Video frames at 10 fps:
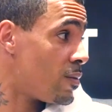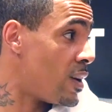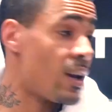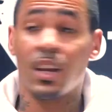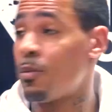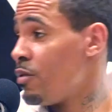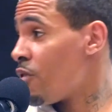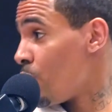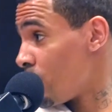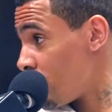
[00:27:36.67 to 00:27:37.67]
And I'm going to be
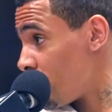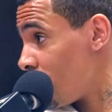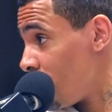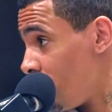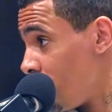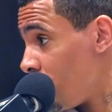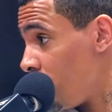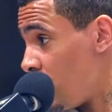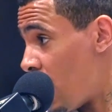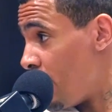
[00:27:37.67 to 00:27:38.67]
real.
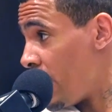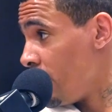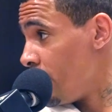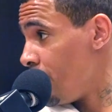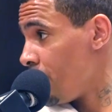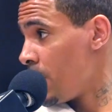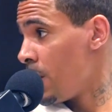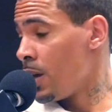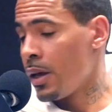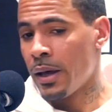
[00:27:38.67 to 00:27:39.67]
Do you know what I mean?
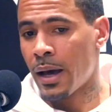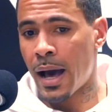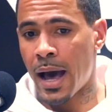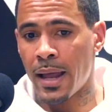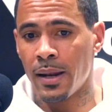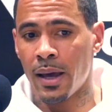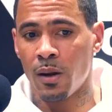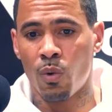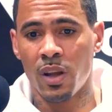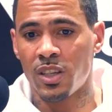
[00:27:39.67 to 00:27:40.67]
And
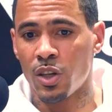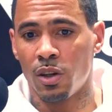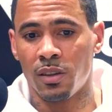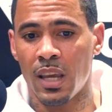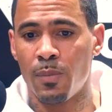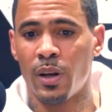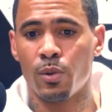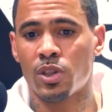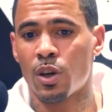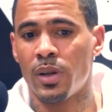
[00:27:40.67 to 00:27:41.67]
then once it got deep and it
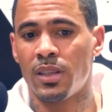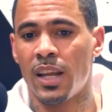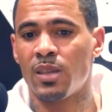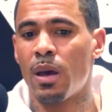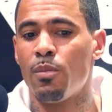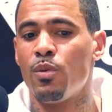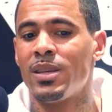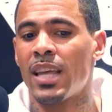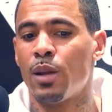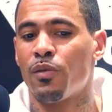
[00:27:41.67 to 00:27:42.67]
was so intense, maybe we
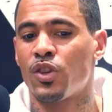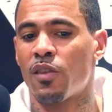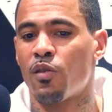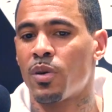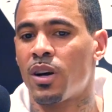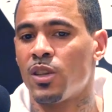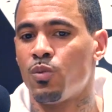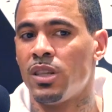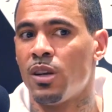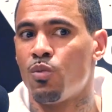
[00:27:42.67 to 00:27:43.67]
stayed with each other because
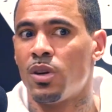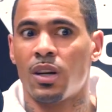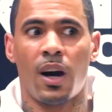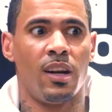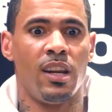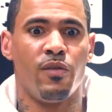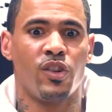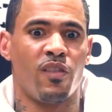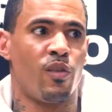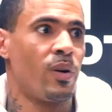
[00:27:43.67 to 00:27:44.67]
we didn't want to kind of leave each
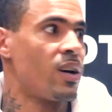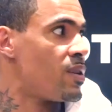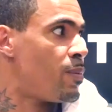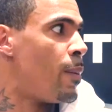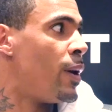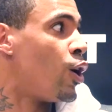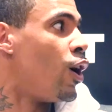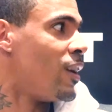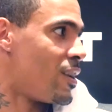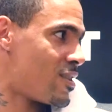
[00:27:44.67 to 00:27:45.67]
other because the public are
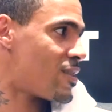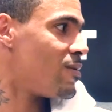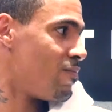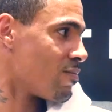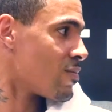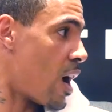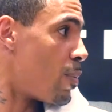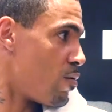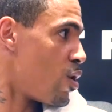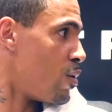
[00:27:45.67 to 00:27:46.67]
on us. I'll
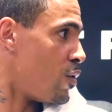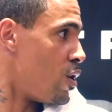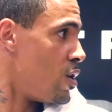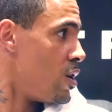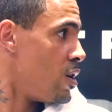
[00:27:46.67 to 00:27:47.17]
be real with you.